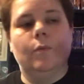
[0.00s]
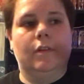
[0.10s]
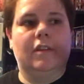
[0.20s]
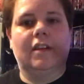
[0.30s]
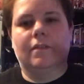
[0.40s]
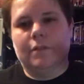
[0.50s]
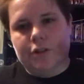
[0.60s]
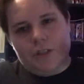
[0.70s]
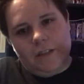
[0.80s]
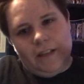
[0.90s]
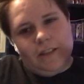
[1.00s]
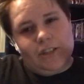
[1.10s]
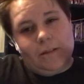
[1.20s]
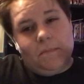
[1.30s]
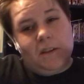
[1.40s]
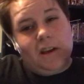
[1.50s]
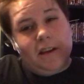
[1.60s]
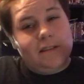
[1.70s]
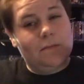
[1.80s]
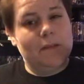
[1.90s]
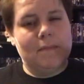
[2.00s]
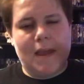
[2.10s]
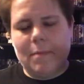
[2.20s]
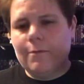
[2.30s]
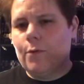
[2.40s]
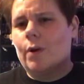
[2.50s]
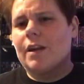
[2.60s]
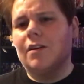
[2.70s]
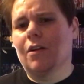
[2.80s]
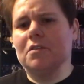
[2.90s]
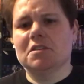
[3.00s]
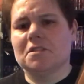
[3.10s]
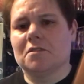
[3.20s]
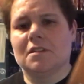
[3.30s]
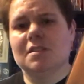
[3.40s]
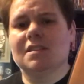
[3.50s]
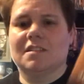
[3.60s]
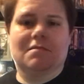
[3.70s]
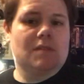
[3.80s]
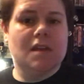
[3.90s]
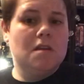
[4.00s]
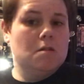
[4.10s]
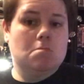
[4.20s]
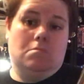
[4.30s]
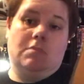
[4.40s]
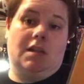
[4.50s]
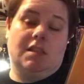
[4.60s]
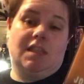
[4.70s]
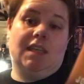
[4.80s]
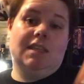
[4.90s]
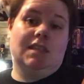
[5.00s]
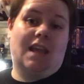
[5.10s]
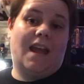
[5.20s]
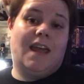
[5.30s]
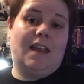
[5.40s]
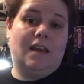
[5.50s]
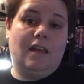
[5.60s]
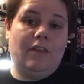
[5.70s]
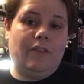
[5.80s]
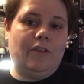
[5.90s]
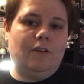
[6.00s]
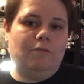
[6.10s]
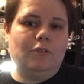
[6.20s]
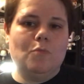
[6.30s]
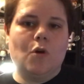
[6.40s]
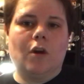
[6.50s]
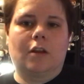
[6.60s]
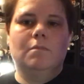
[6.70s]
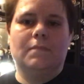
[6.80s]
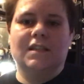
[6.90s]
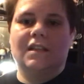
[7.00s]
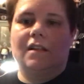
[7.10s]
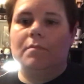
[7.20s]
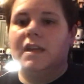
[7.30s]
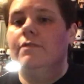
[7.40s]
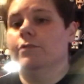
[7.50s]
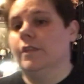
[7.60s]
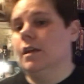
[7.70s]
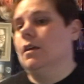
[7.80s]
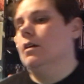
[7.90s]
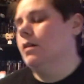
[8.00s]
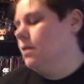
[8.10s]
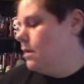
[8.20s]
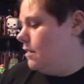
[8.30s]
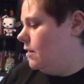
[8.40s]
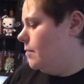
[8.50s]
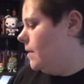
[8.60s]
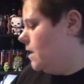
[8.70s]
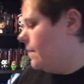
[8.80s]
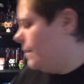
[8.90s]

with the conversion and the shipping cost me maybe $40. So this and the Rue Morgue basically paid for the box